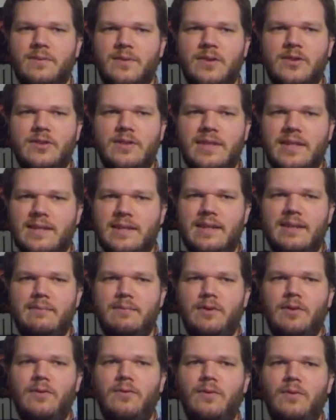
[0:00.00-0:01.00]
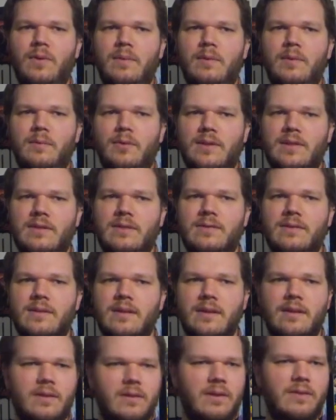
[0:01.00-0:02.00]
which 16 beautiful women
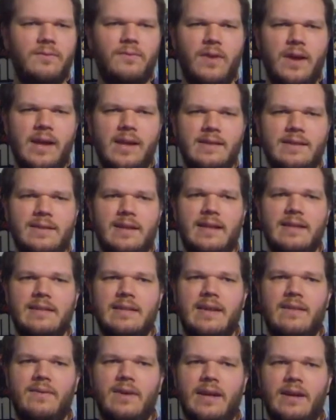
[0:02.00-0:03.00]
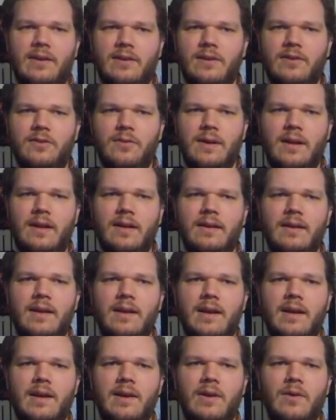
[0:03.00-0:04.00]
prisoners, including Frankenstein's Navigator Katrina,
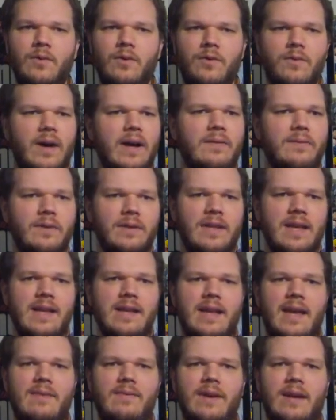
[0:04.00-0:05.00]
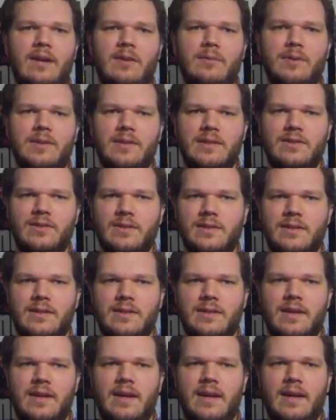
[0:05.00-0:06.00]
will vie for 10 Navigator positions.
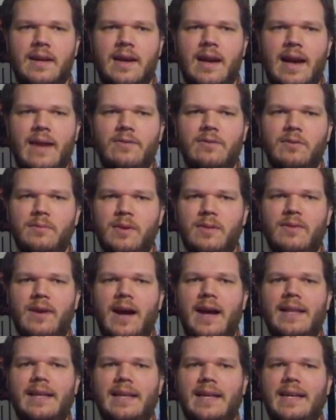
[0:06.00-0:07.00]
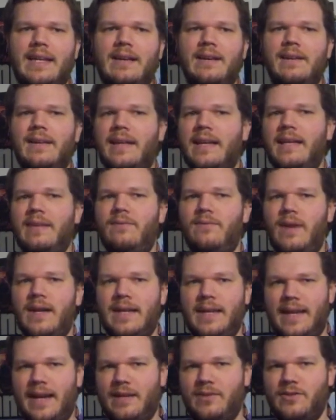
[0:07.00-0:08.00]
After a bit of hot lady-on-lady
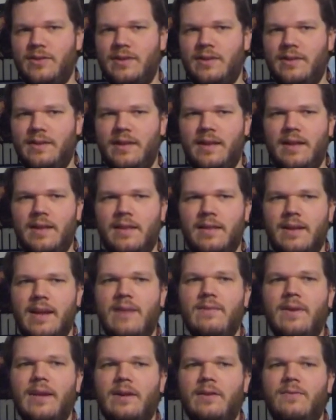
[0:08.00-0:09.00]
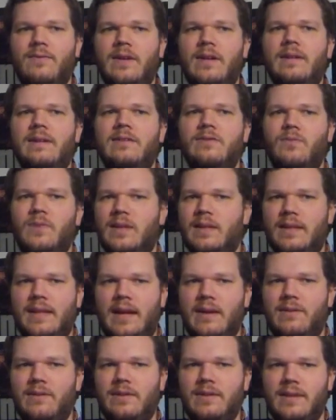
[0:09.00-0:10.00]
fighting action, the Navigator field is whittled
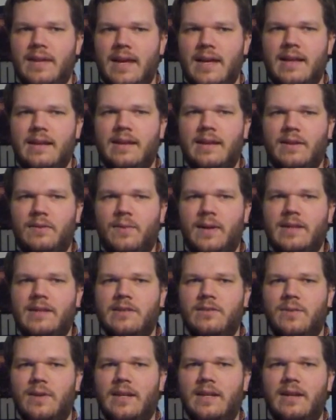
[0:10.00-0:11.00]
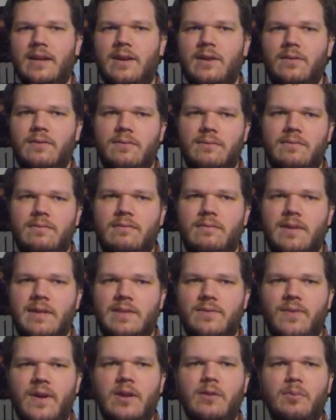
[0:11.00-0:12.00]
down to 10 and the race is ready to go.
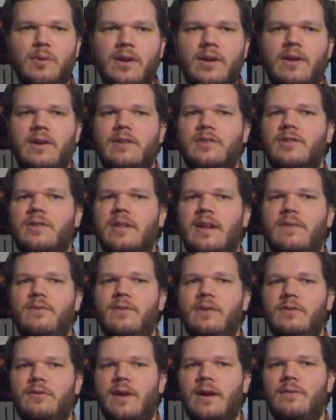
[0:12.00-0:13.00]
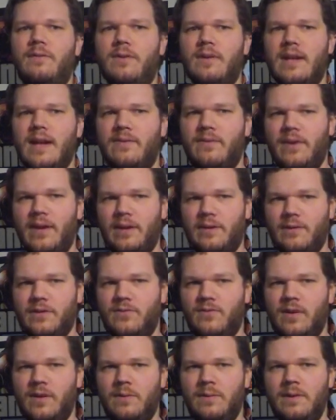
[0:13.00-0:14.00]
As a final precaution, every driver and Navigator
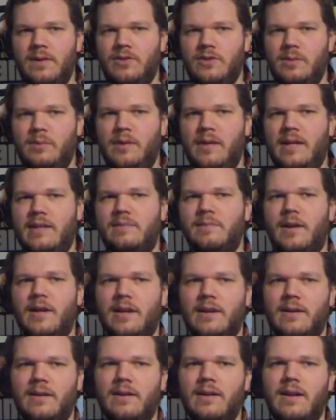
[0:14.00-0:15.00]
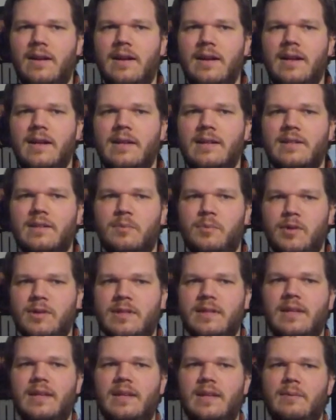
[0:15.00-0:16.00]
is fitted with a GPS monitor, so the
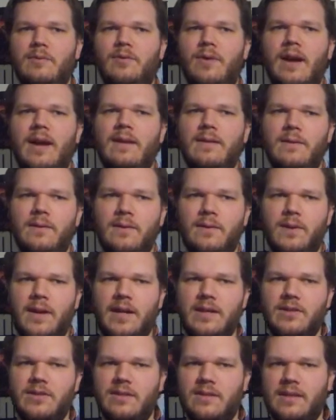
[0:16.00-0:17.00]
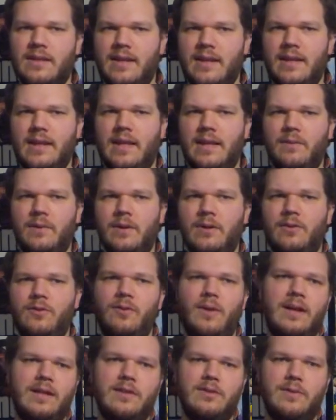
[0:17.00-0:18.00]
prison can keep track of their locations and kill anyone who
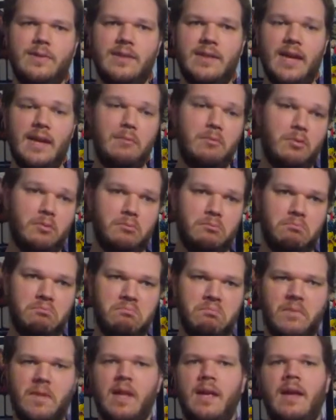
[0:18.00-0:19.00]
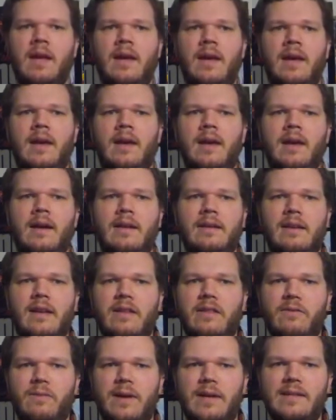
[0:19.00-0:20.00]
tries to escape.
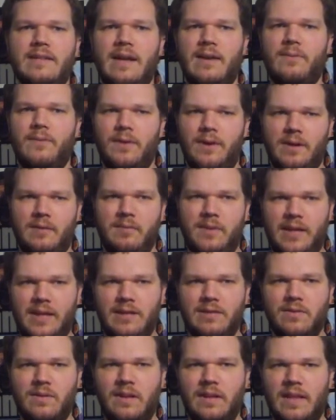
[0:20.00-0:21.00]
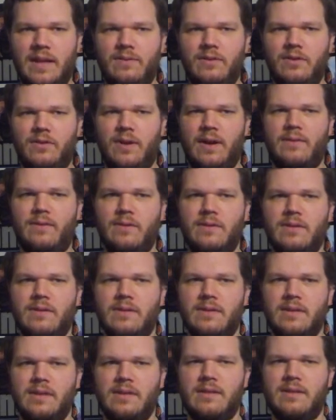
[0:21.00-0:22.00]
Death Race Africa begins with 11
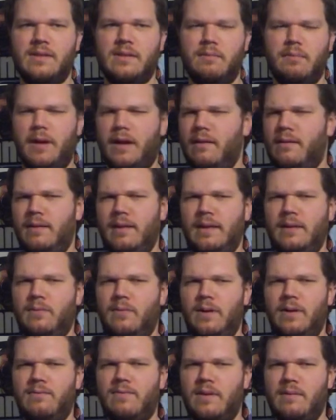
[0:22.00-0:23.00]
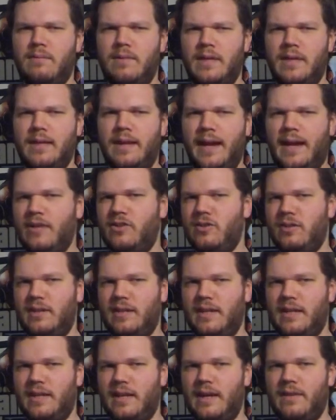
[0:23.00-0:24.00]
drivers, since apparently one of them didn't actually
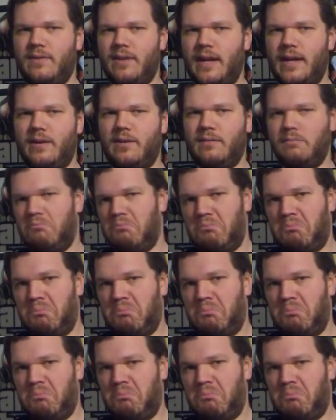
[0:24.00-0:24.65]
need a Navigator,